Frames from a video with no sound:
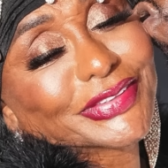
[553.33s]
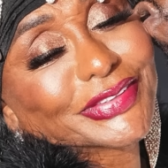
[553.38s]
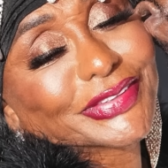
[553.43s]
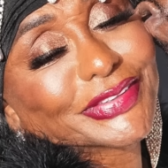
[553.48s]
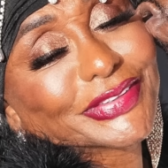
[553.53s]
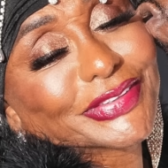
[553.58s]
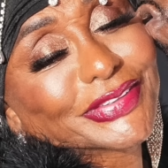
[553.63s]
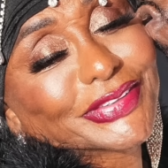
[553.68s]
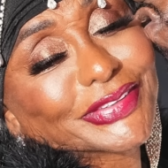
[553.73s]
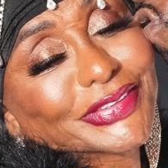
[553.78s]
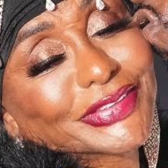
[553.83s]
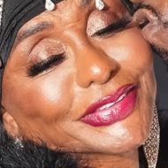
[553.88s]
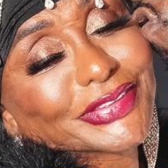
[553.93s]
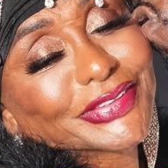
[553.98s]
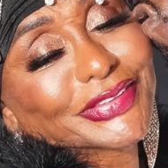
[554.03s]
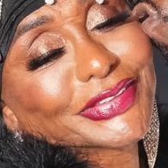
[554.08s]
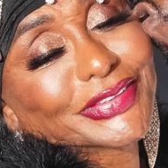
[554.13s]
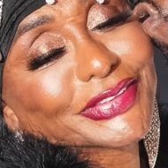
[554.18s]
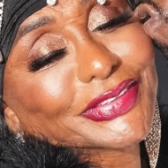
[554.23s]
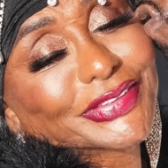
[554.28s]

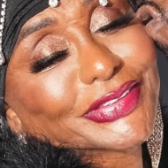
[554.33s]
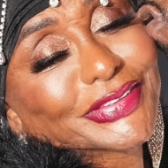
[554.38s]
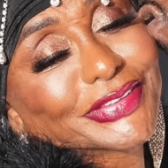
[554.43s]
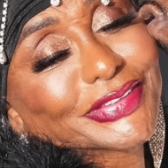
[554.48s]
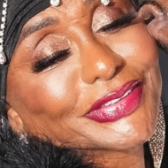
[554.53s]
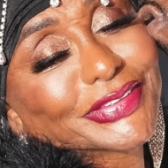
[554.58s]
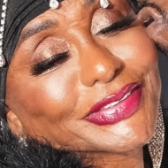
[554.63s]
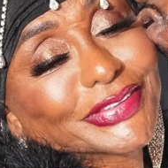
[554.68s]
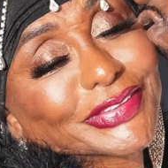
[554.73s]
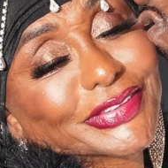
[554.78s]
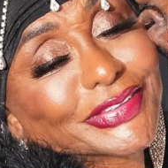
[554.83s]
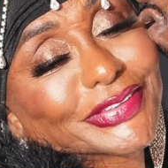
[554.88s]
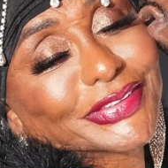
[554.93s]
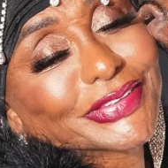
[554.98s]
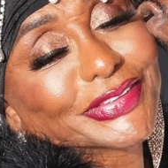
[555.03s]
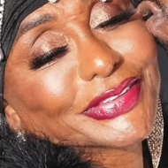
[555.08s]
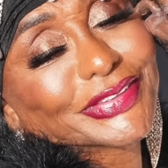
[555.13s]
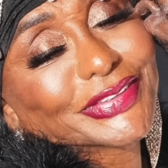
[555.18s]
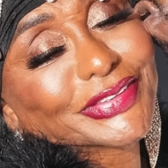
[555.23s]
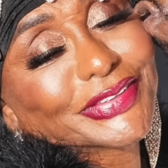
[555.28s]

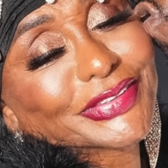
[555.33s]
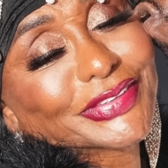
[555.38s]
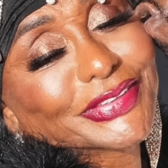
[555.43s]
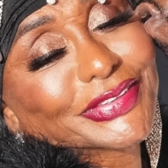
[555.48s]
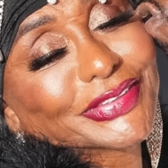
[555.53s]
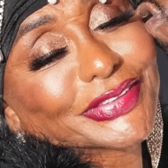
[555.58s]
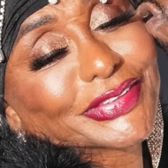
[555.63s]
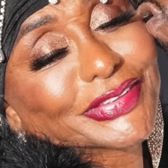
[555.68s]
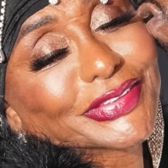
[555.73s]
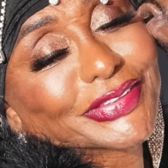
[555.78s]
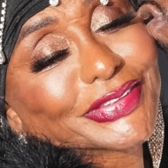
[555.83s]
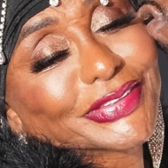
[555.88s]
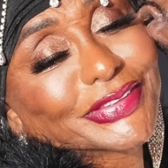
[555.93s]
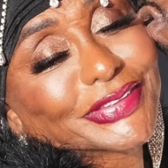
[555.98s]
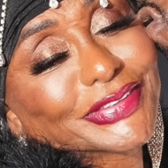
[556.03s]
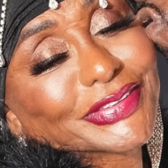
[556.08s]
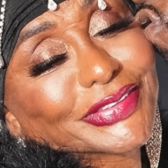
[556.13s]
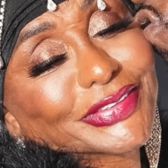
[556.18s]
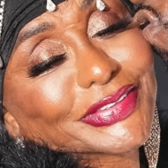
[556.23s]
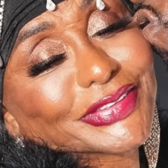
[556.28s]

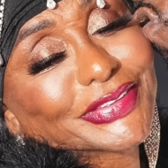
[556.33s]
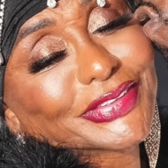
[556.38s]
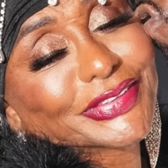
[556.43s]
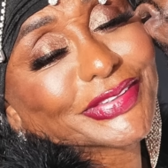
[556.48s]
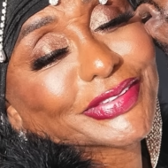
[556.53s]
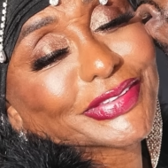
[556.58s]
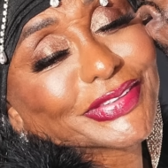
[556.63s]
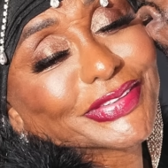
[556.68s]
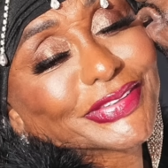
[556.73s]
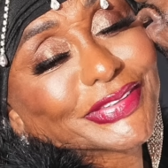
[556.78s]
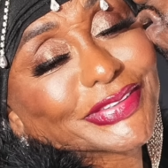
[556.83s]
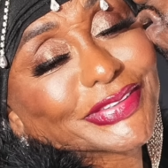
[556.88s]
The person shown says nothing.